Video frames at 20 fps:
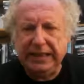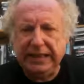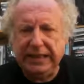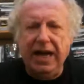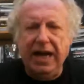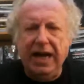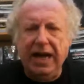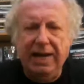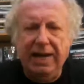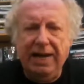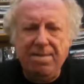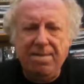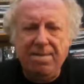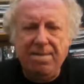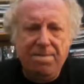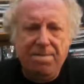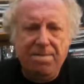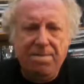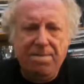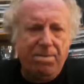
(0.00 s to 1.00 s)

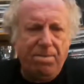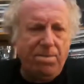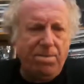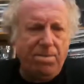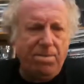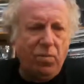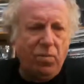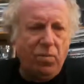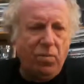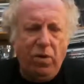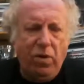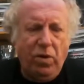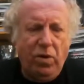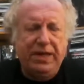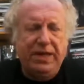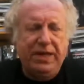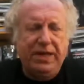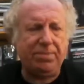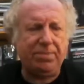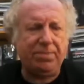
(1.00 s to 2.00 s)
uh,
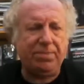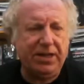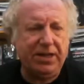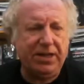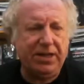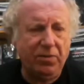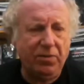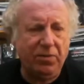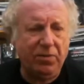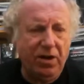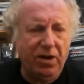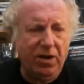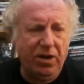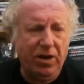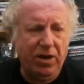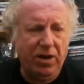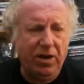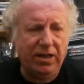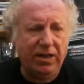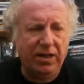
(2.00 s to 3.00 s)
we simply don't
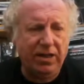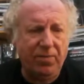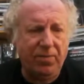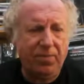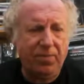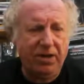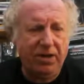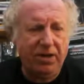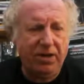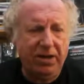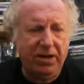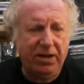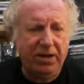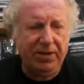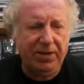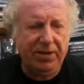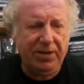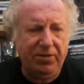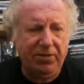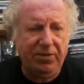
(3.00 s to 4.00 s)
know. I think we, the only thing
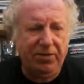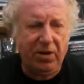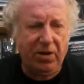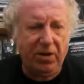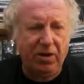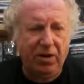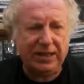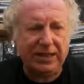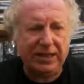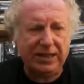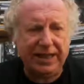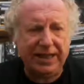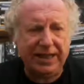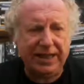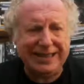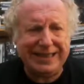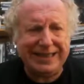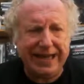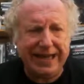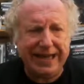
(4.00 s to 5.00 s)
we do know is that
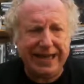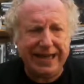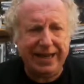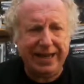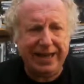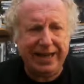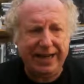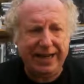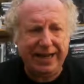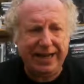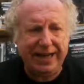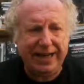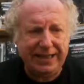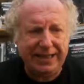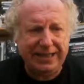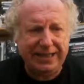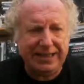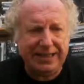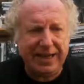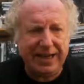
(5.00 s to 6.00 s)
he's dead. He
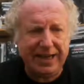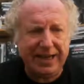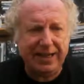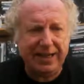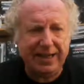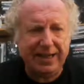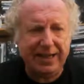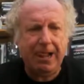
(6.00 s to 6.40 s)
is dead.